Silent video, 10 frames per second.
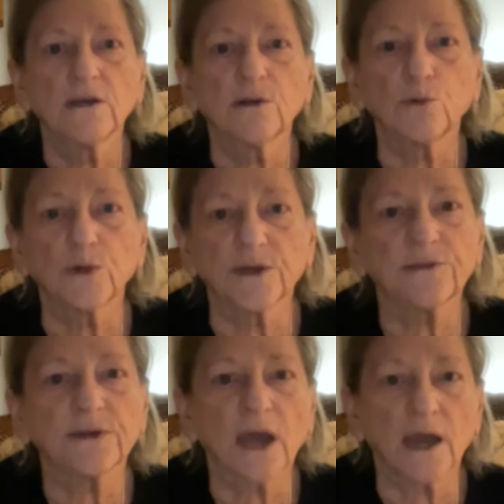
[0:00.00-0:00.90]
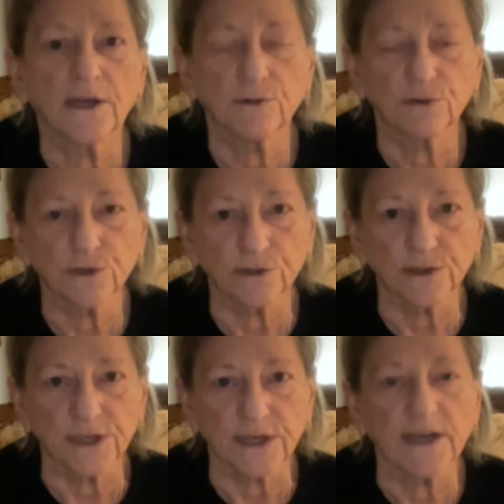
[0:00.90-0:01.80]
with Connie
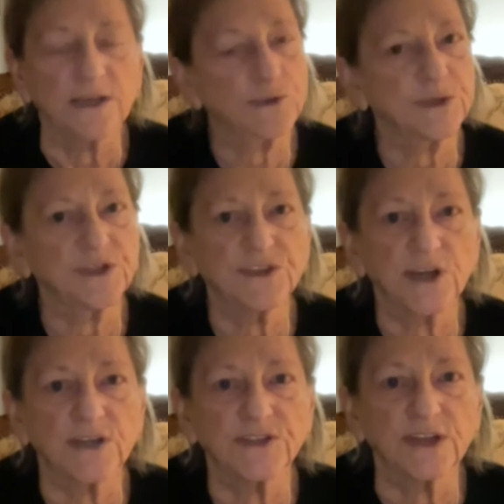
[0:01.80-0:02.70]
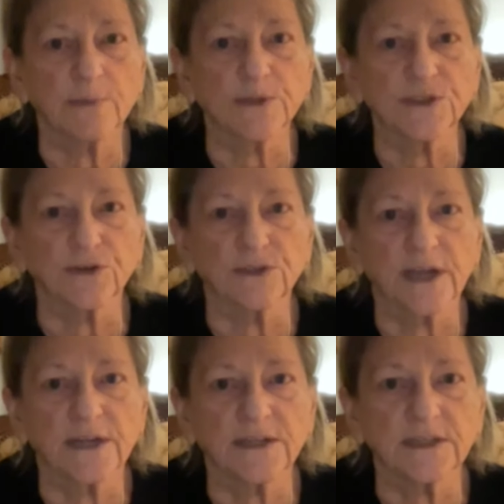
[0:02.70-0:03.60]
Reguli, as we discuss in episode
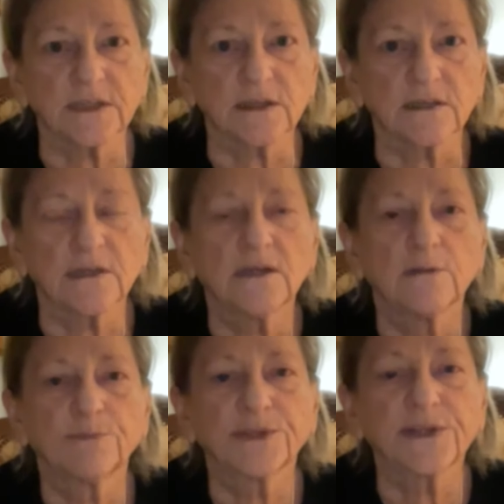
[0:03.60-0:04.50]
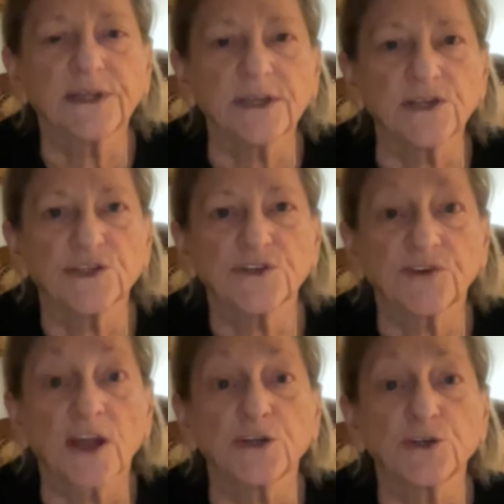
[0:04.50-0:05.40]
19. Please
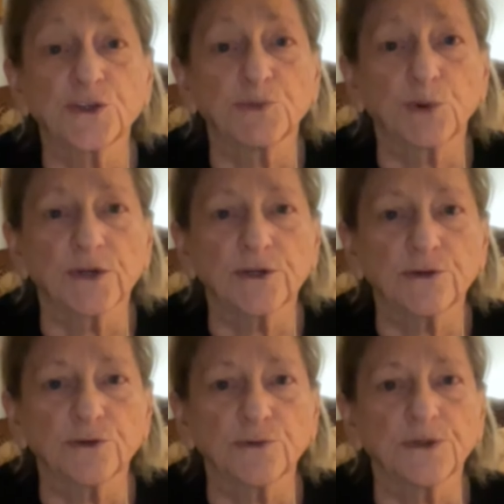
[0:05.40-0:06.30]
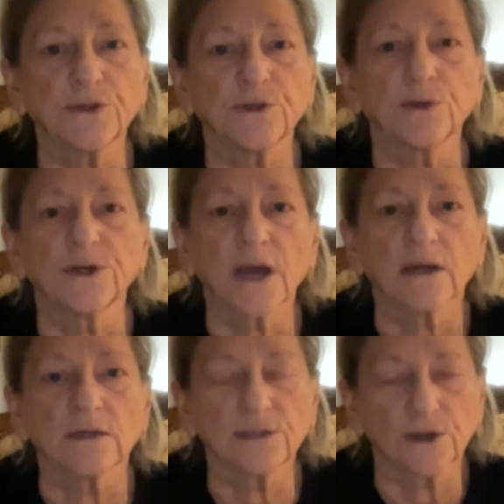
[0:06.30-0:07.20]
find your support group. You are not
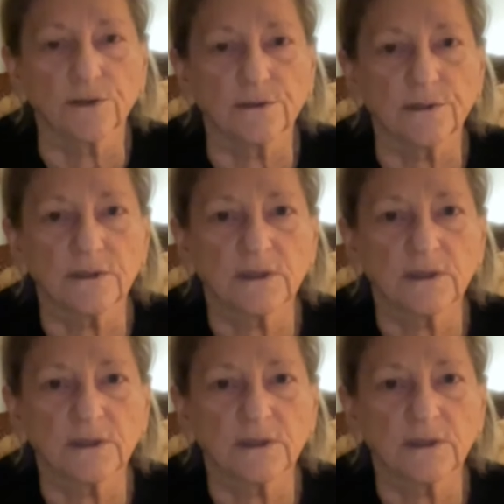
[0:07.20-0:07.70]
alone.